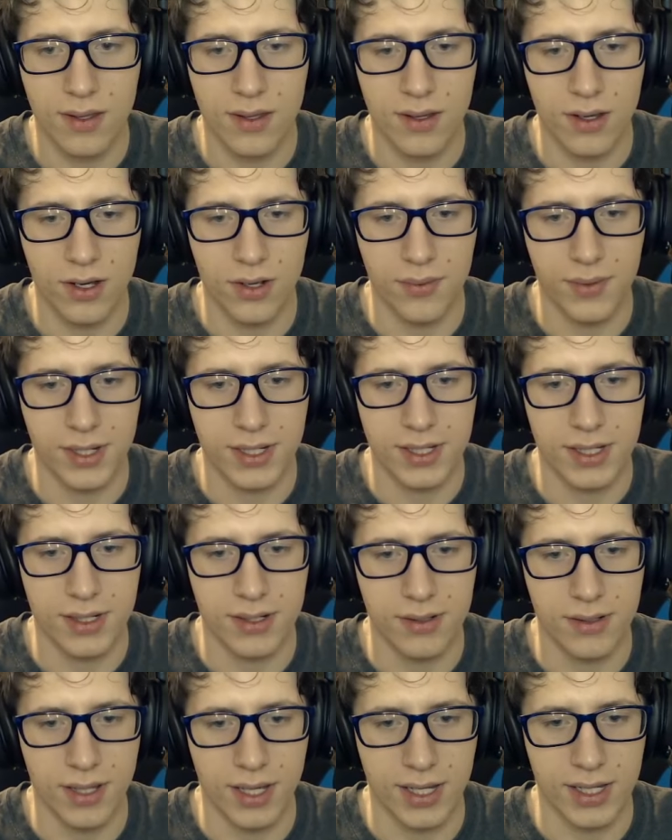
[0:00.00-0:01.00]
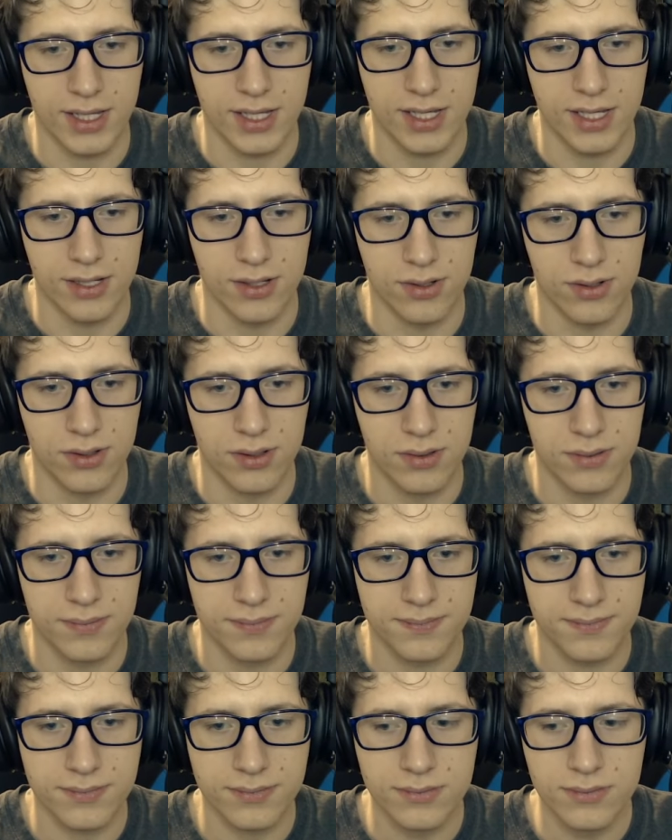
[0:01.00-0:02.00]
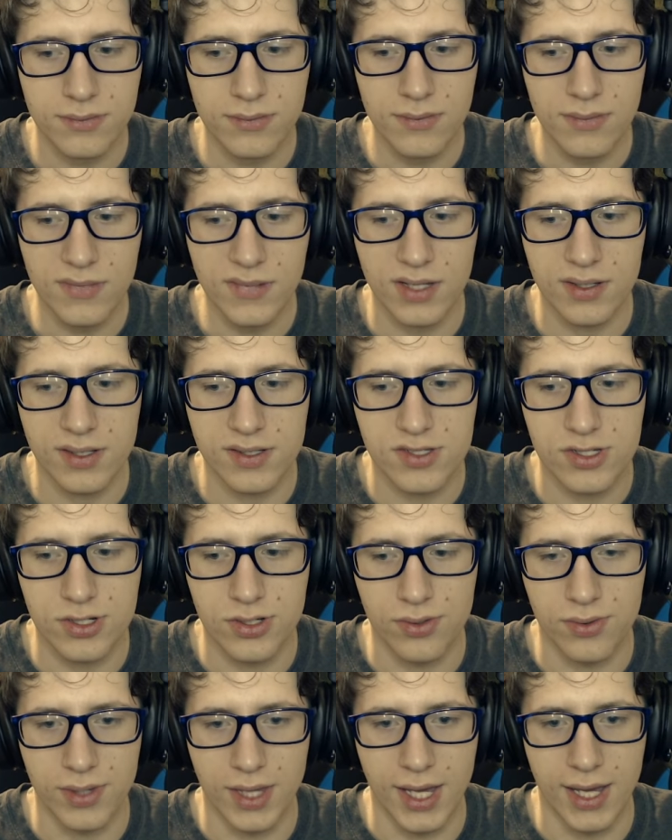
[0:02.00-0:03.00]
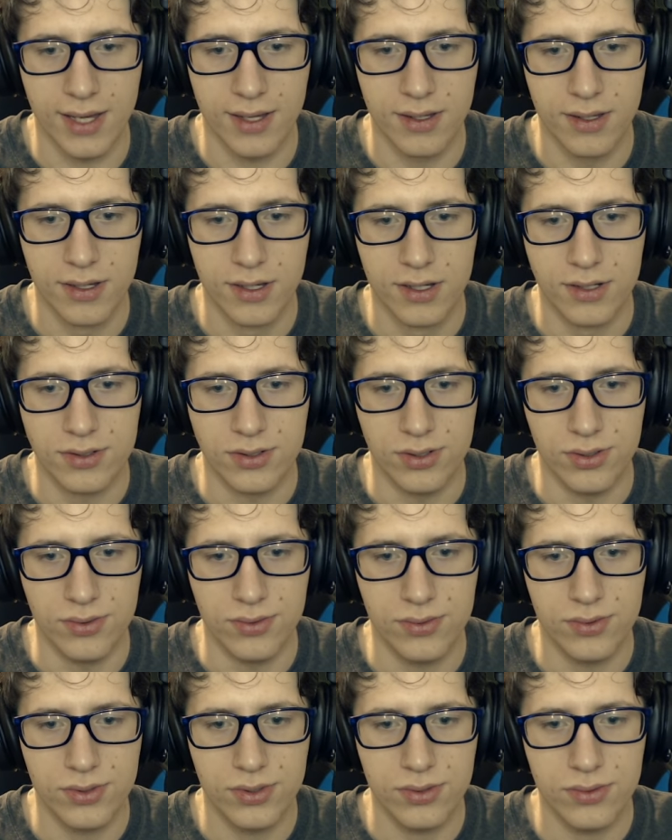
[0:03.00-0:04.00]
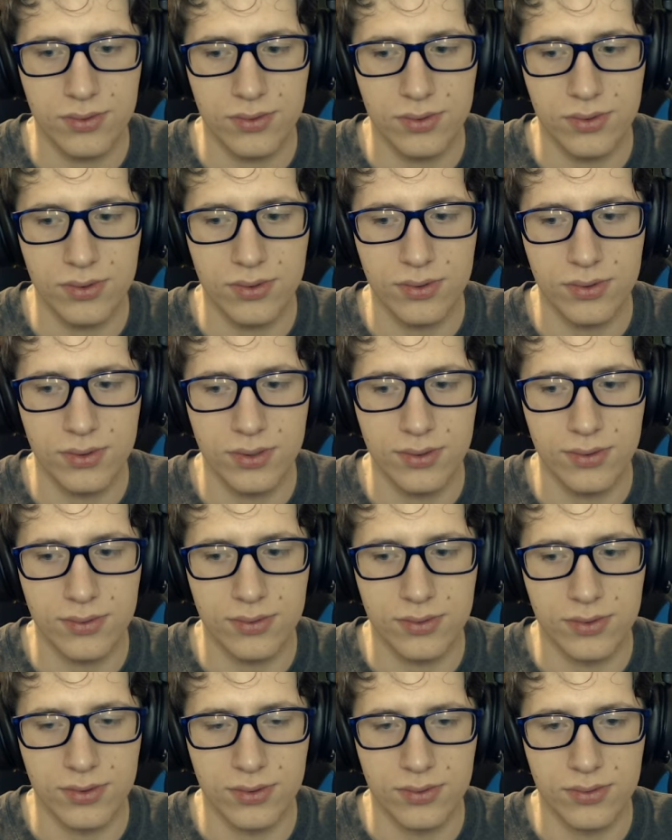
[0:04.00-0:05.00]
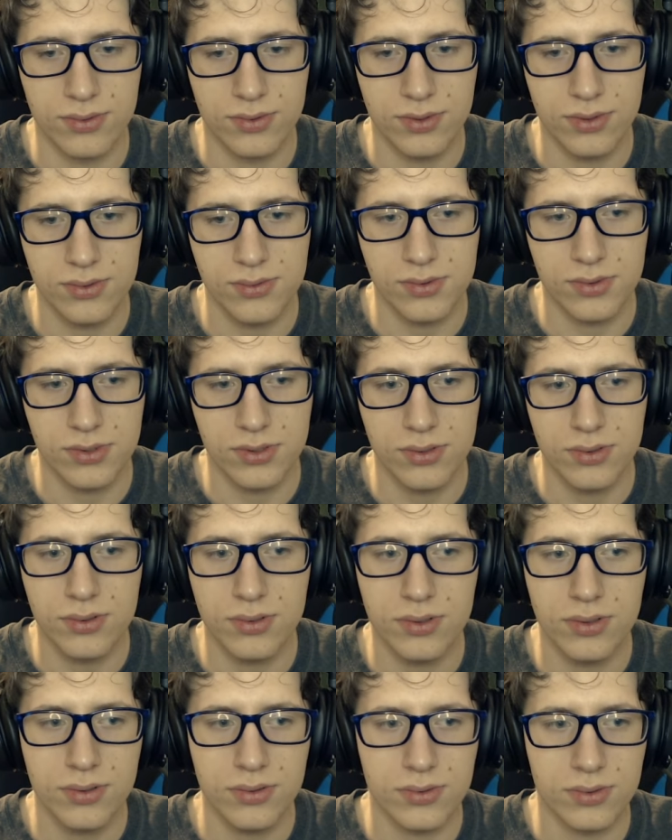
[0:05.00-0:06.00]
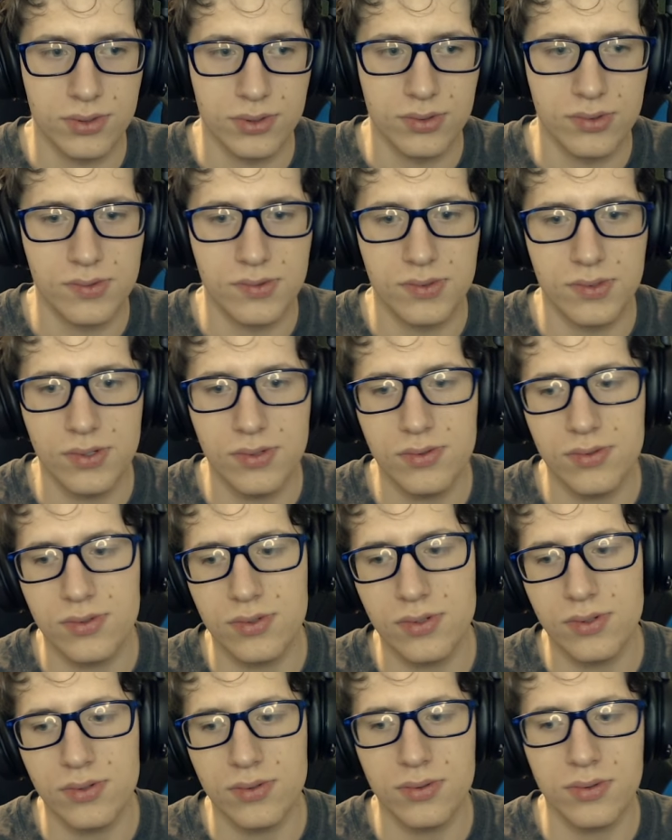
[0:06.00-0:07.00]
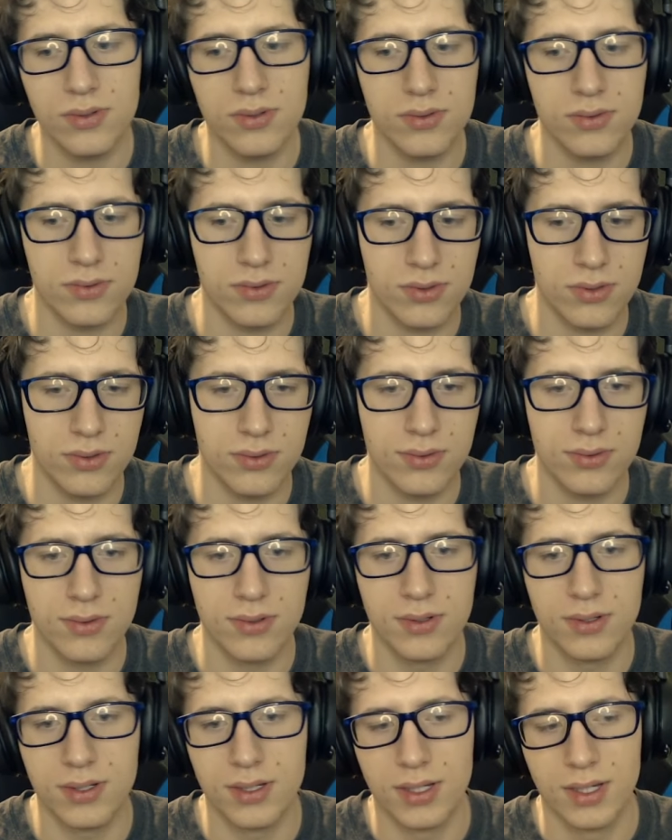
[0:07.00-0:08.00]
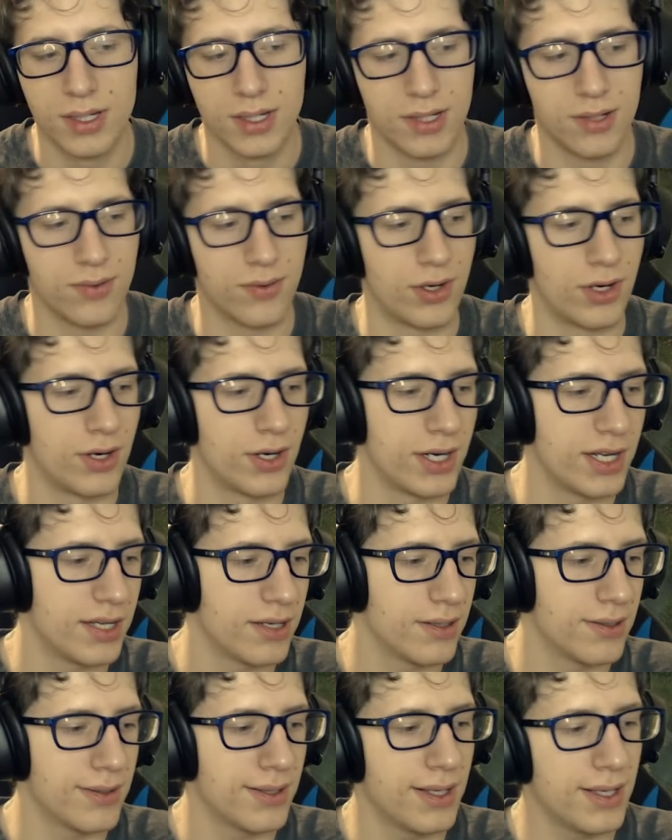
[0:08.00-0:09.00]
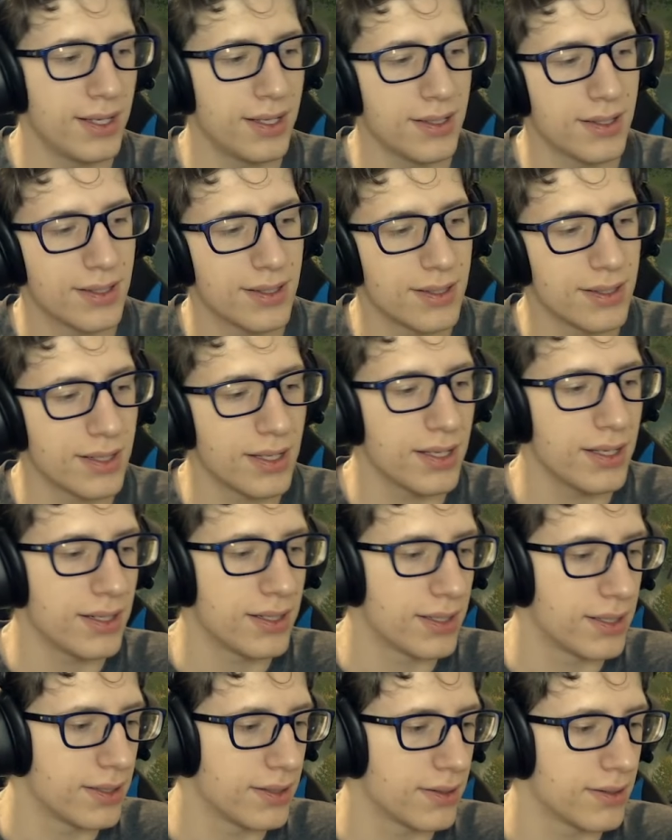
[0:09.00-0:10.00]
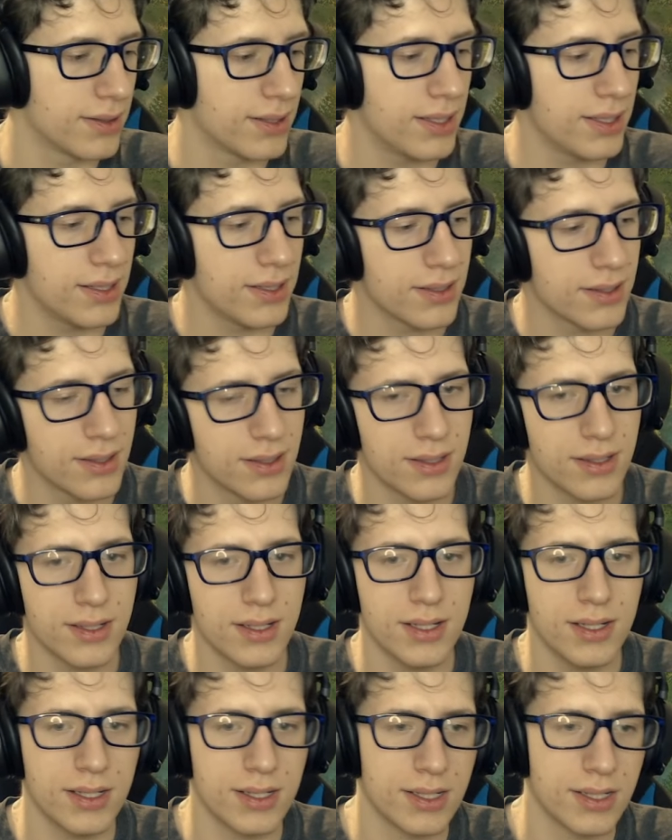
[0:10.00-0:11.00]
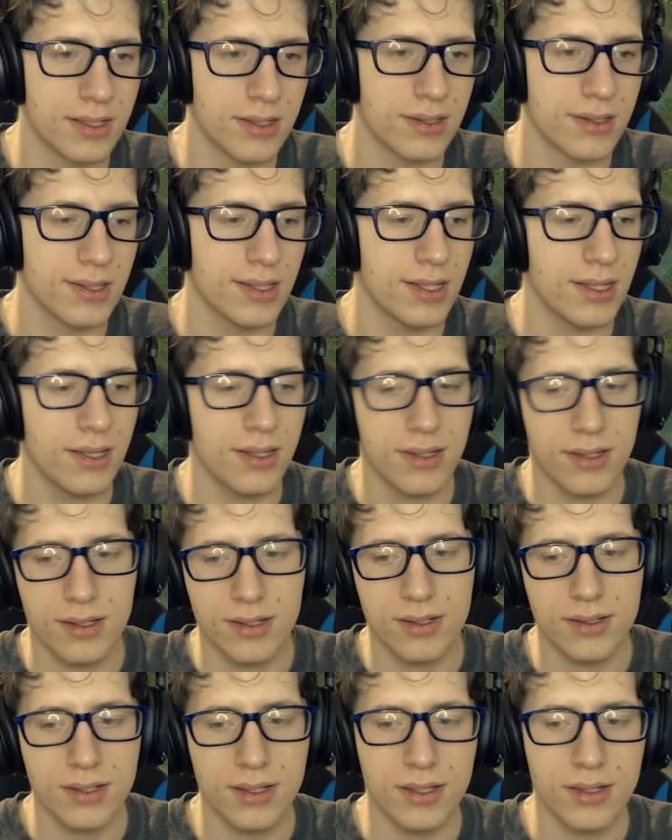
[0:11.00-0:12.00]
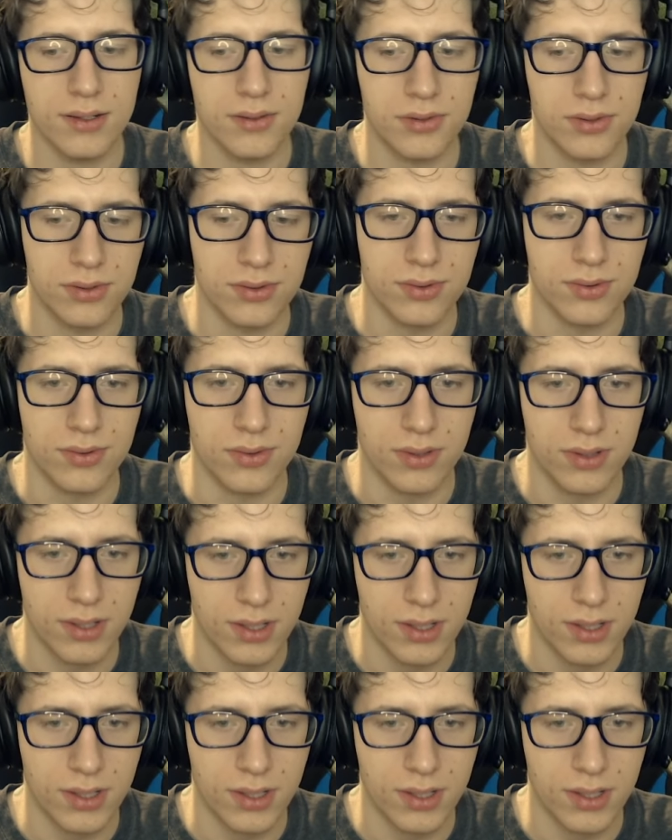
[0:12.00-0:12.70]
Oh, we can, like, heal. Let's do that. Do-do-do-do-do-do-do-do-do-do-do-do-do. We're healing again, healing again, healing again, do.